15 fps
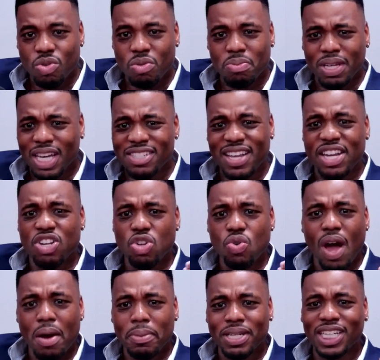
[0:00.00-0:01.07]
to them because I knew
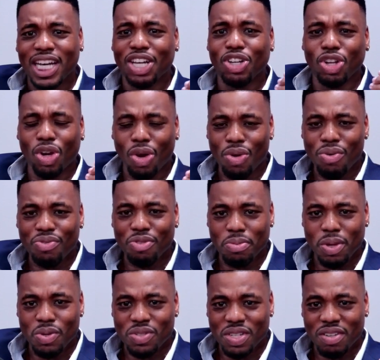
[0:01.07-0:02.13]
how much I could learn
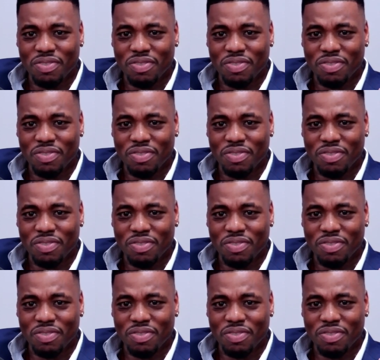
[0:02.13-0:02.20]
from those